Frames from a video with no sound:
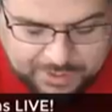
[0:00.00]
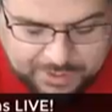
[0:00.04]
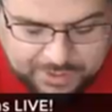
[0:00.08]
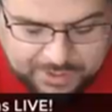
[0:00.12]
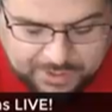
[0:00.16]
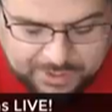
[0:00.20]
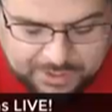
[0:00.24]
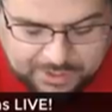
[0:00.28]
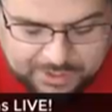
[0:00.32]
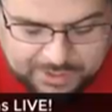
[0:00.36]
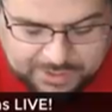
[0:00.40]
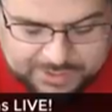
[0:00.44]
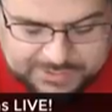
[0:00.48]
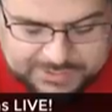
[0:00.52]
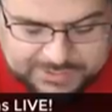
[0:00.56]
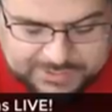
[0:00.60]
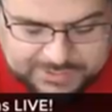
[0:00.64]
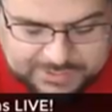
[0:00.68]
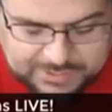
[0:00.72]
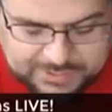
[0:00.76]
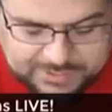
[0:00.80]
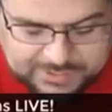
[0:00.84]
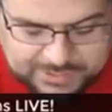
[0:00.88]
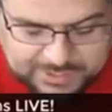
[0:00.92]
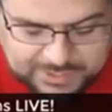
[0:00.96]
Uh,
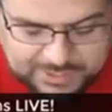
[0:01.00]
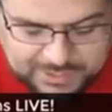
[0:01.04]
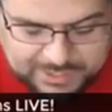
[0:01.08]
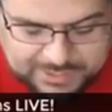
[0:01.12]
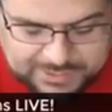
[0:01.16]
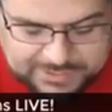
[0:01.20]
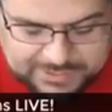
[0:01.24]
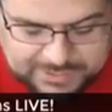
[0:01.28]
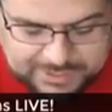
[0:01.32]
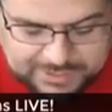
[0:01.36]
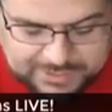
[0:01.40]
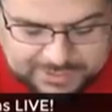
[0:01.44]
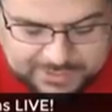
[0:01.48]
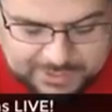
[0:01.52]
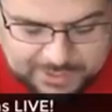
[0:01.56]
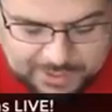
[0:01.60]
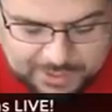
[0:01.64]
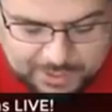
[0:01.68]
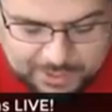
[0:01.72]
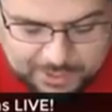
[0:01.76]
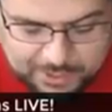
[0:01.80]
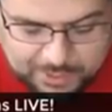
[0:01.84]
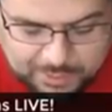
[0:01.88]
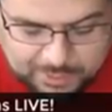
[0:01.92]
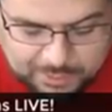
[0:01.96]
Cecilia says,
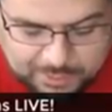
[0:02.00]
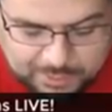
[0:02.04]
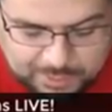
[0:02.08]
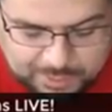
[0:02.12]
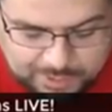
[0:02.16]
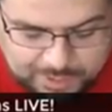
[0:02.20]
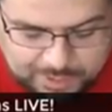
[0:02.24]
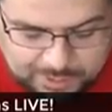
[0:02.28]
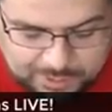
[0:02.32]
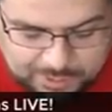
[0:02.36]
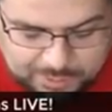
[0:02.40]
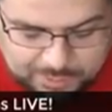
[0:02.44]
uh,